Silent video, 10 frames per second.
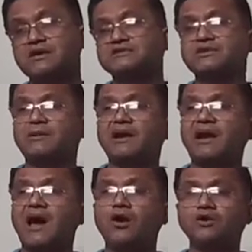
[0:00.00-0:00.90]
Some are
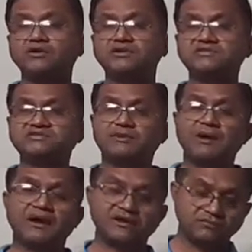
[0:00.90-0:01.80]
loud, some
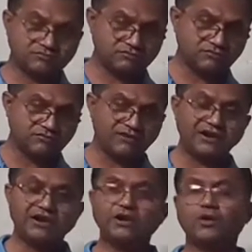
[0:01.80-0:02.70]
are
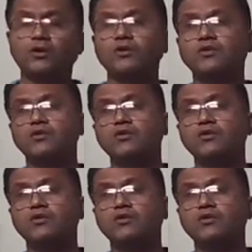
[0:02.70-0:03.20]
very low,